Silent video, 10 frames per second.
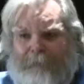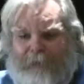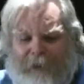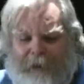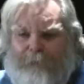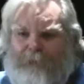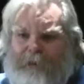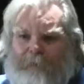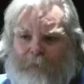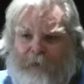because that's what the
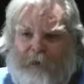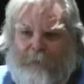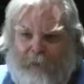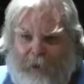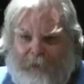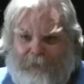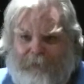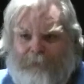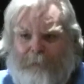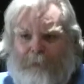community wants.
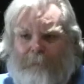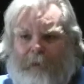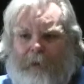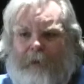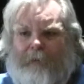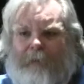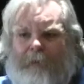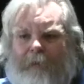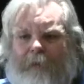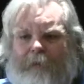It's about money.
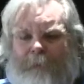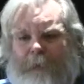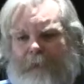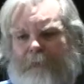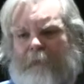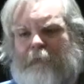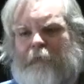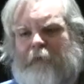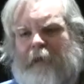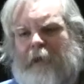So people have to
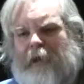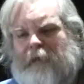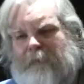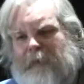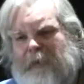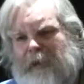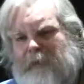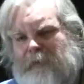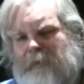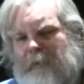understand HIV and
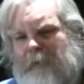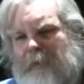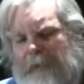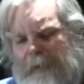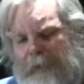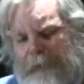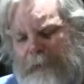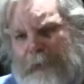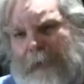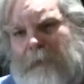AIDS uh,
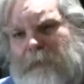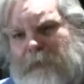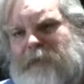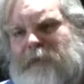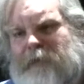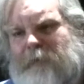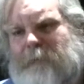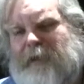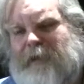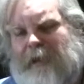we have a prison system
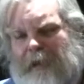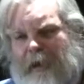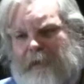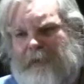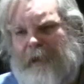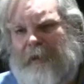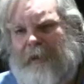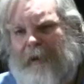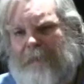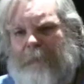that, in our state,
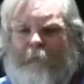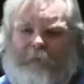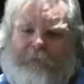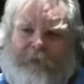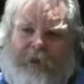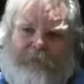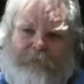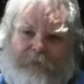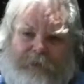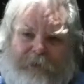every prisoner
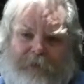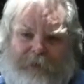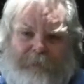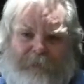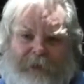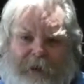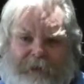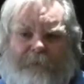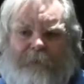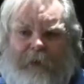enters the system is
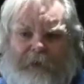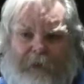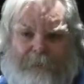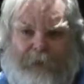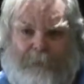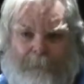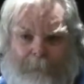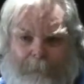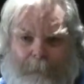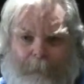tested for HIV.
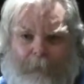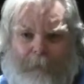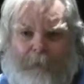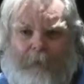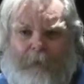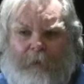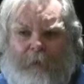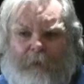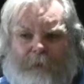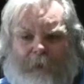
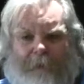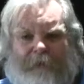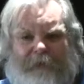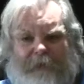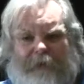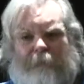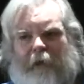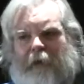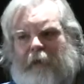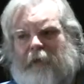So we have a system
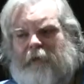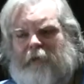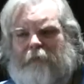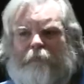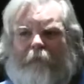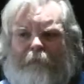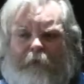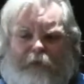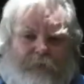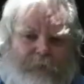right now that says there was
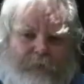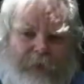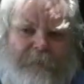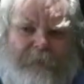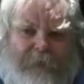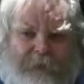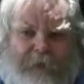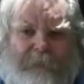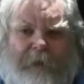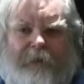roughly 2,500
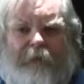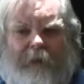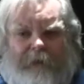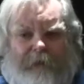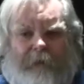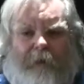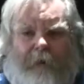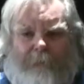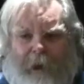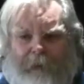inmates tested
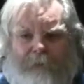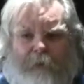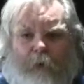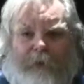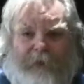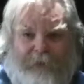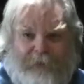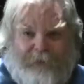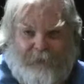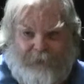positive going into
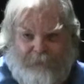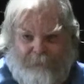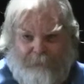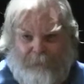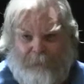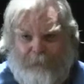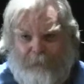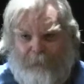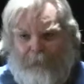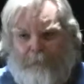the system.
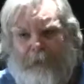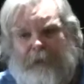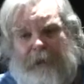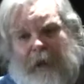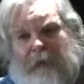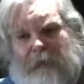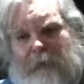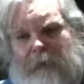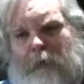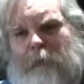But yet,
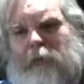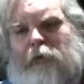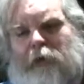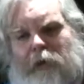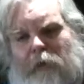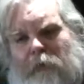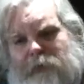when you look at all